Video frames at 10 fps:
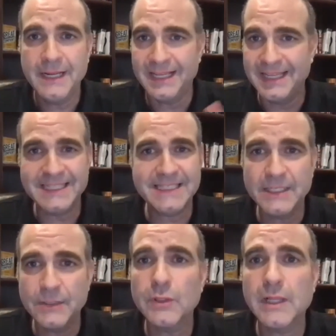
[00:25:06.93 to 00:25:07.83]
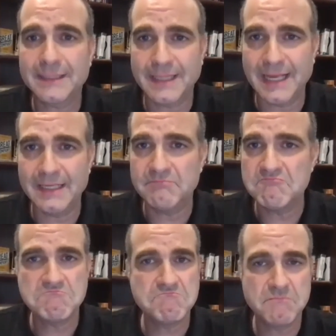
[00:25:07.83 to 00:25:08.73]
and they see you like that,
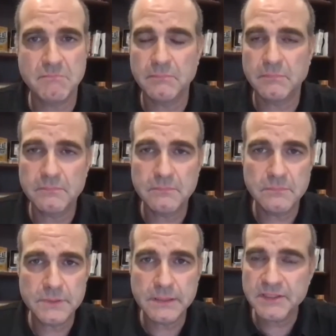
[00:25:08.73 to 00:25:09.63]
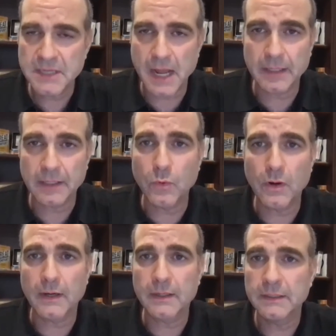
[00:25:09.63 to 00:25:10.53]
it's not going to
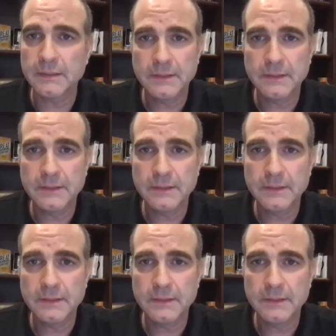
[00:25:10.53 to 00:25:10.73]
work.